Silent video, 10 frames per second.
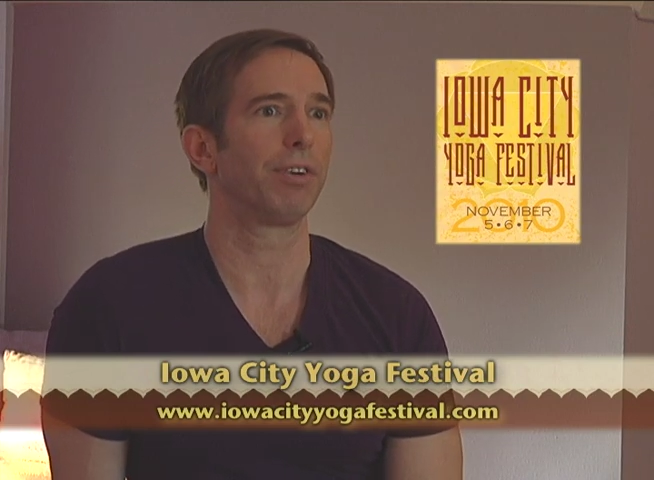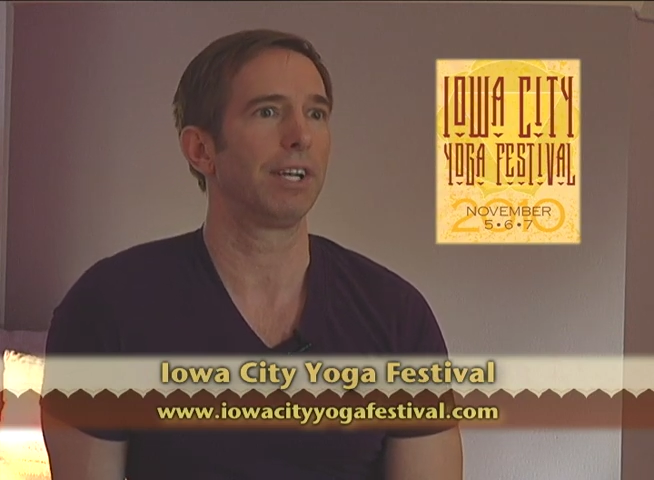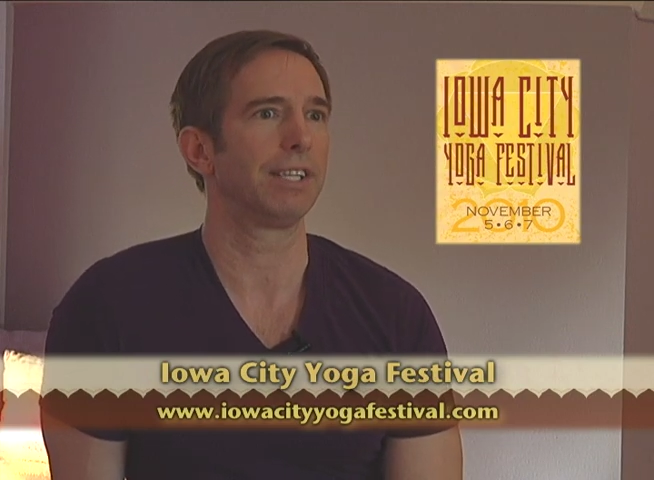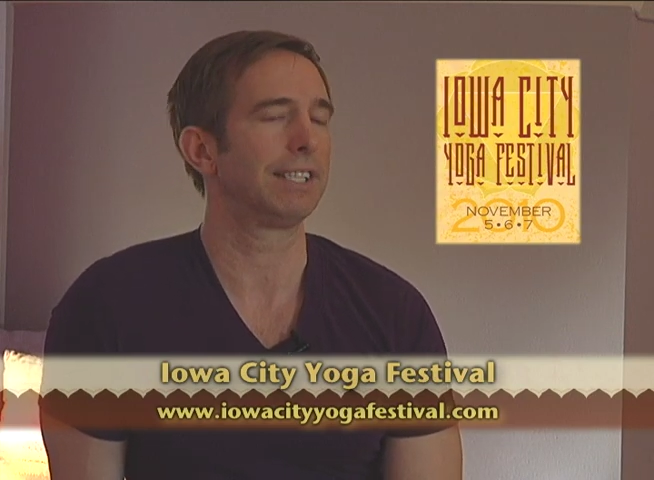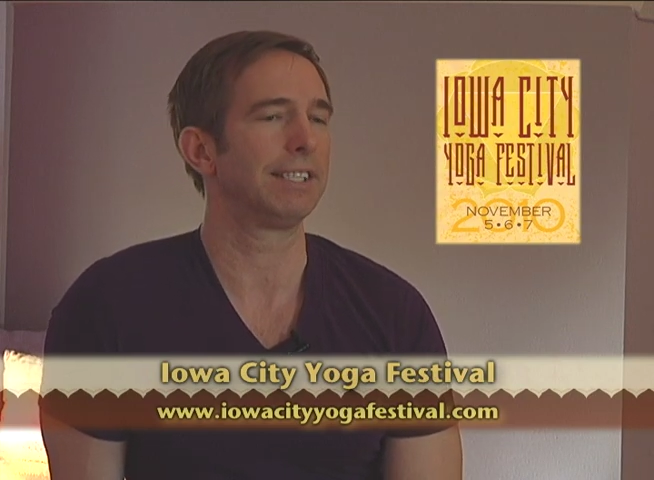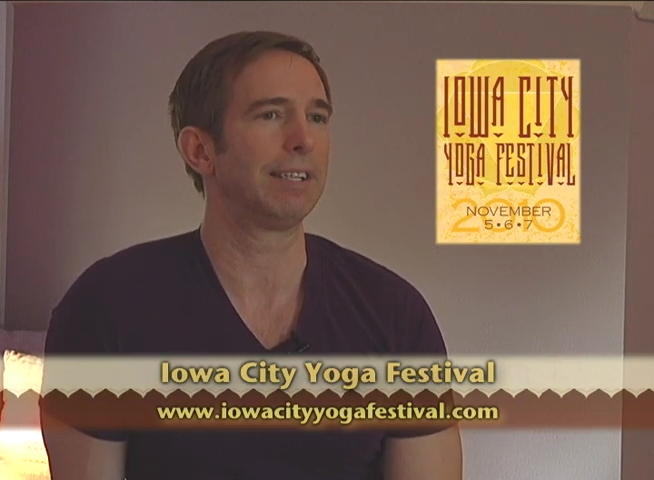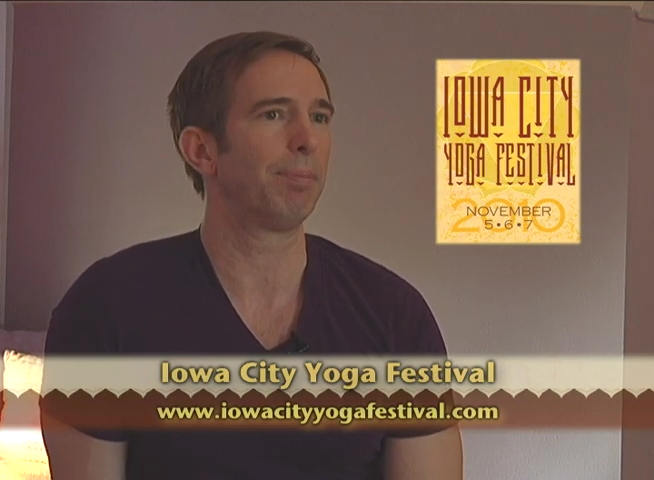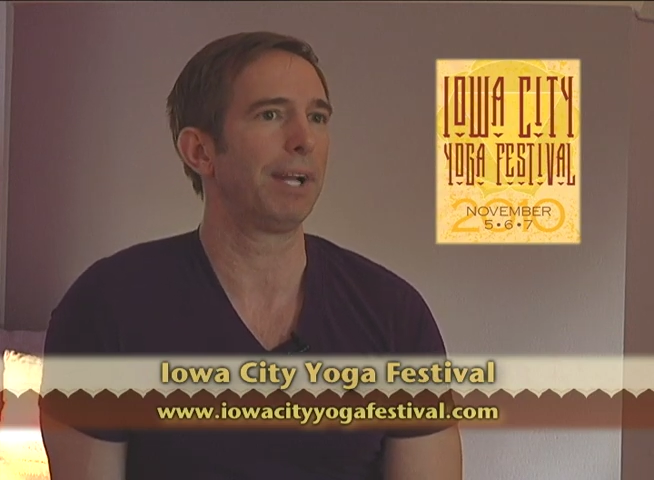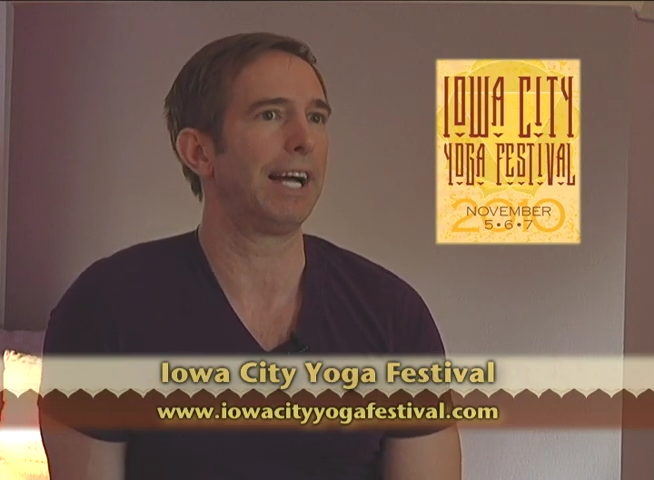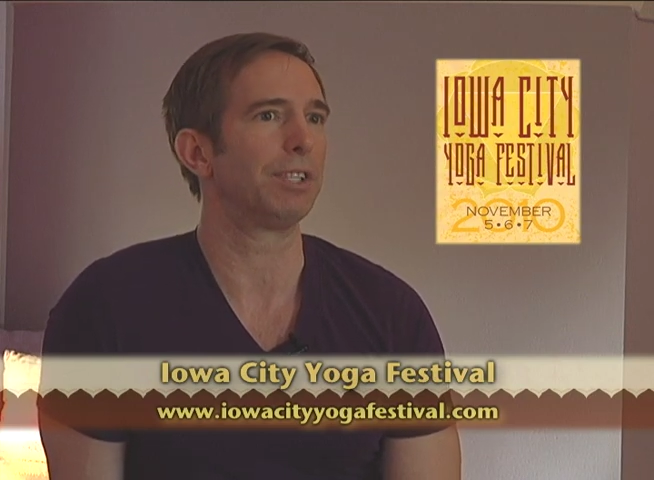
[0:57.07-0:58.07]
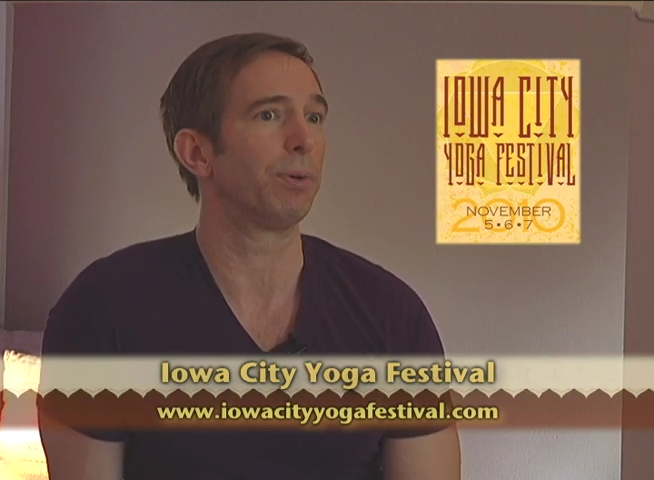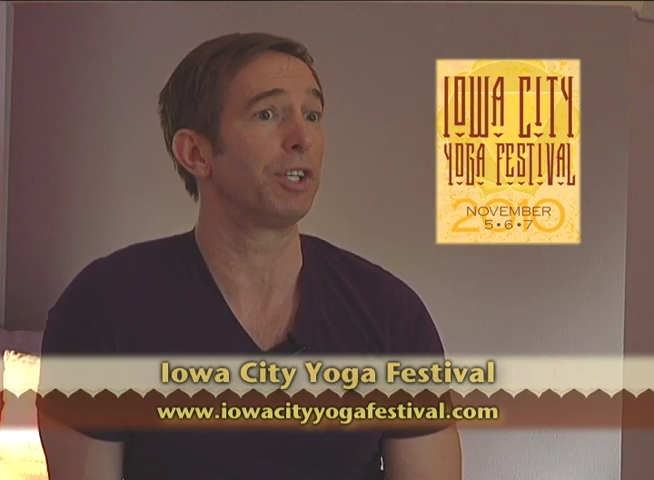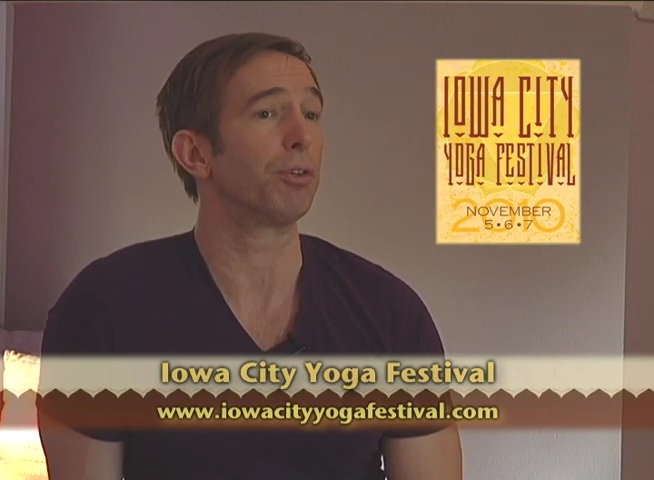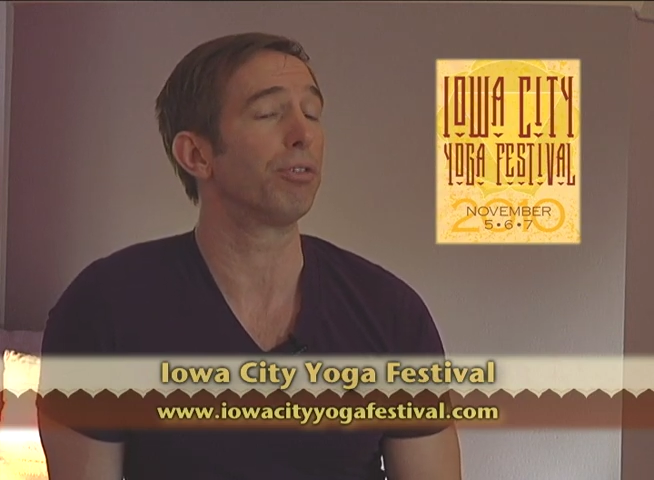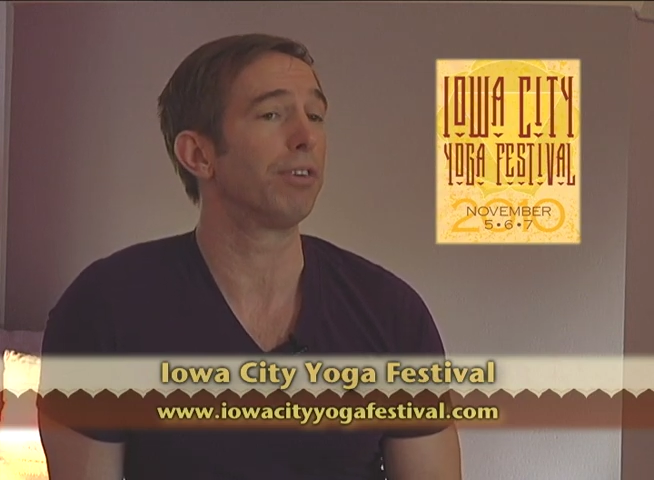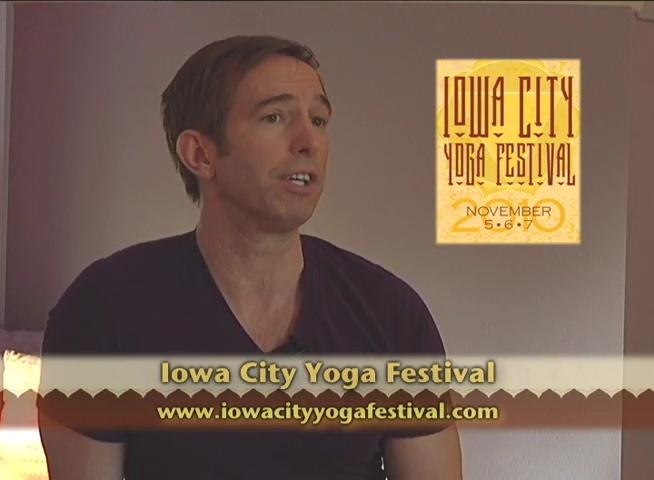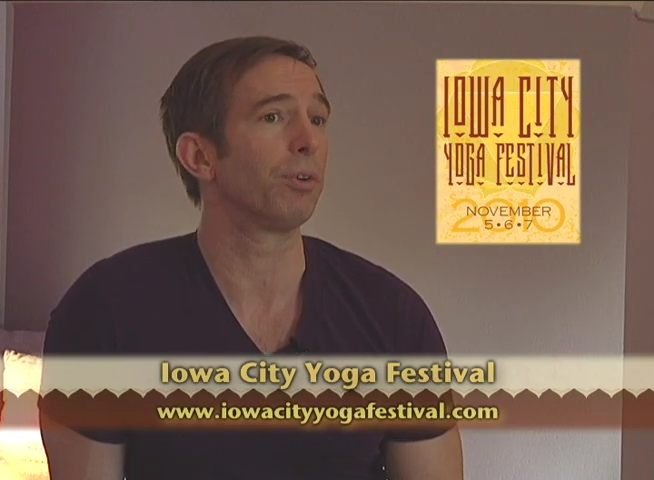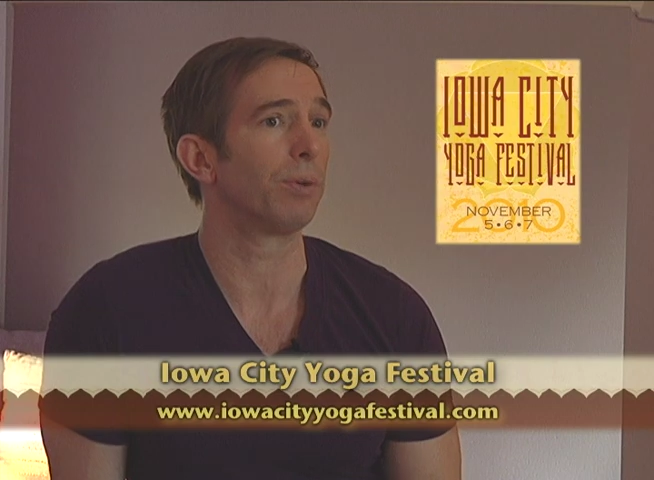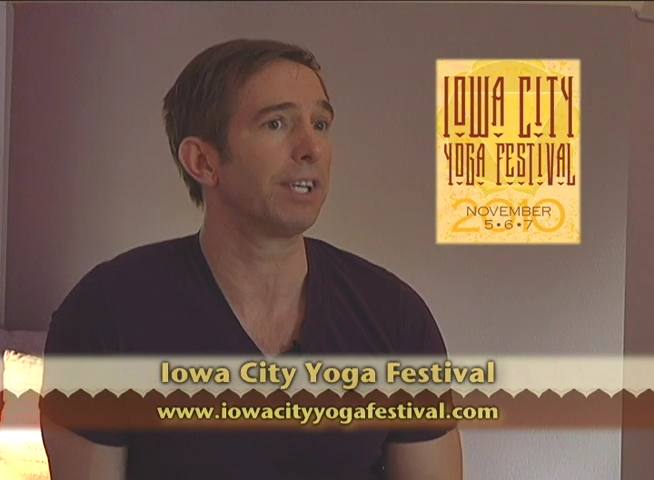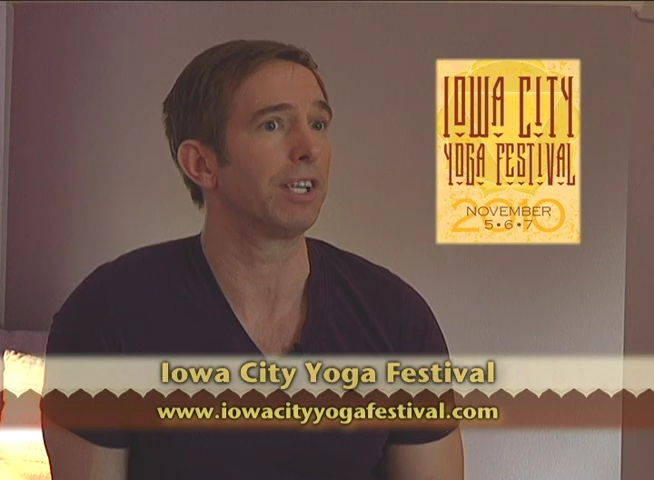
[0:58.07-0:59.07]
It's as simple as when you
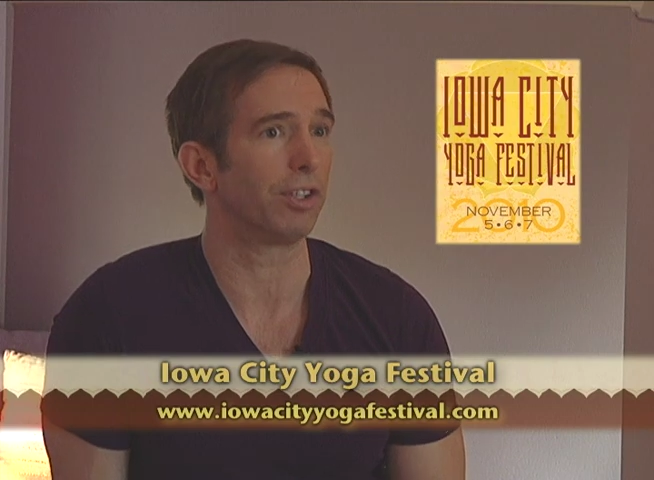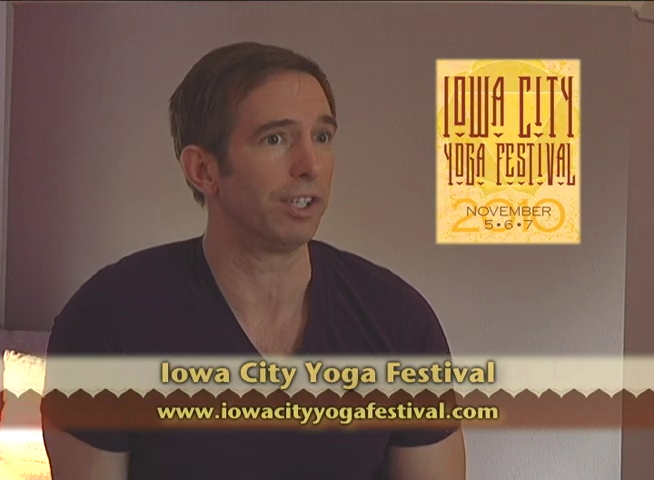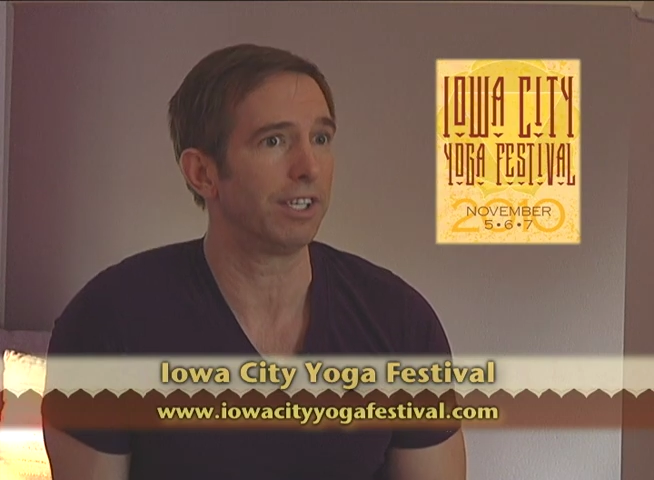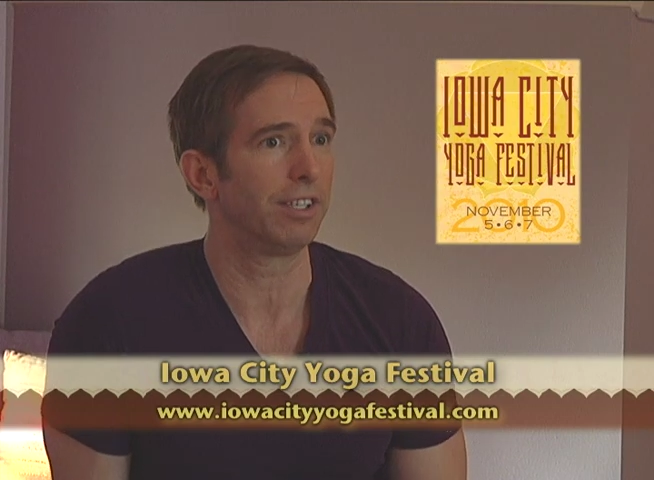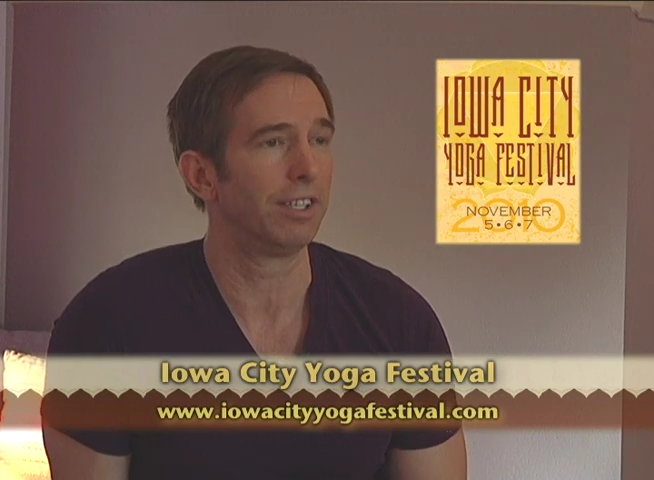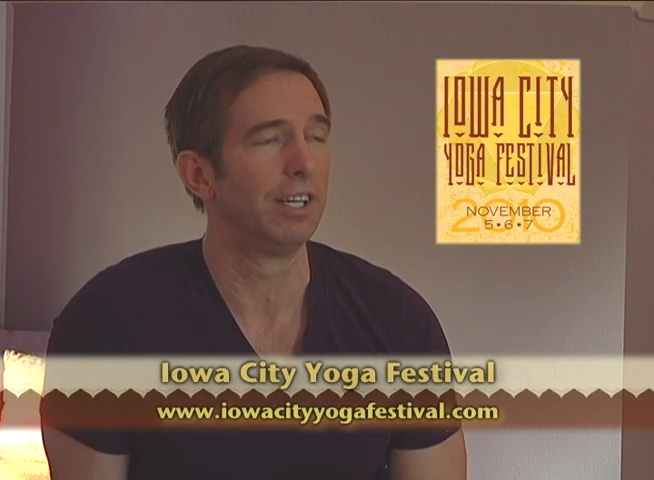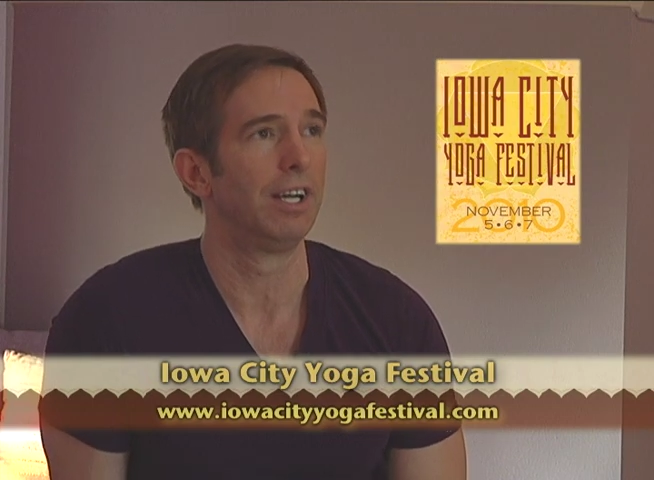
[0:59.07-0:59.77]
feel really good,